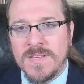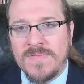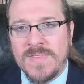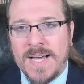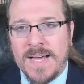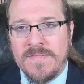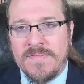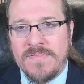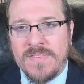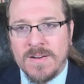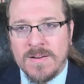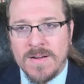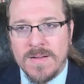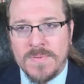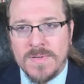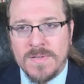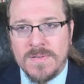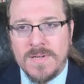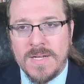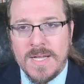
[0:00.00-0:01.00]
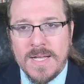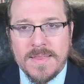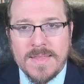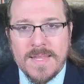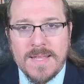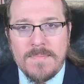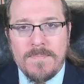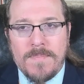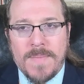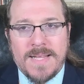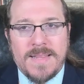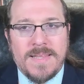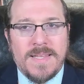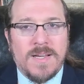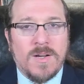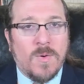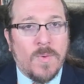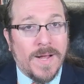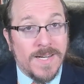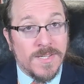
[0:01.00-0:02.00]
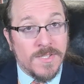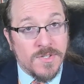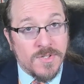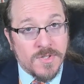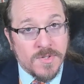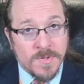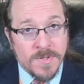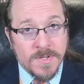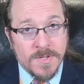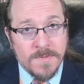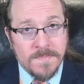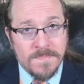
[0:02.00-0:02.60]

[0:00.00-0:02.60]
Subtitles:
of that variable that make the equation true.